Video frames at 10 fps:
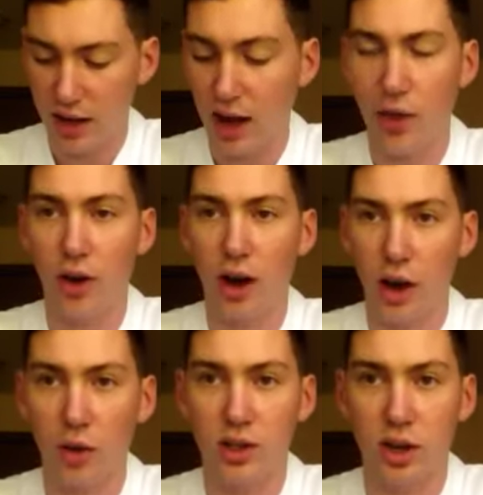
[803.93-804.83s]
another
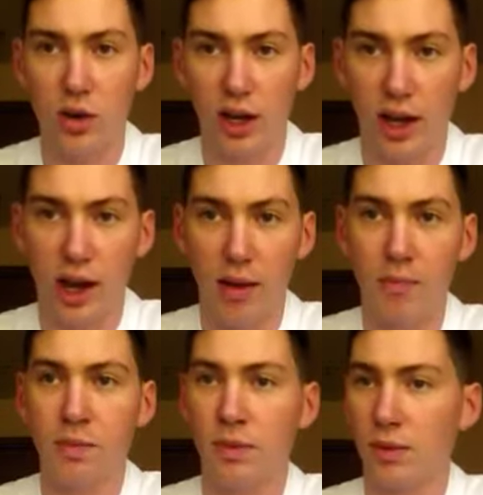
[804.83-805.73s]
Arizona
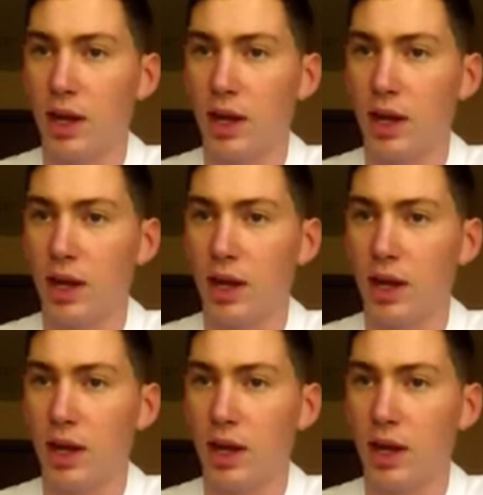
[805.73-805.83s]
game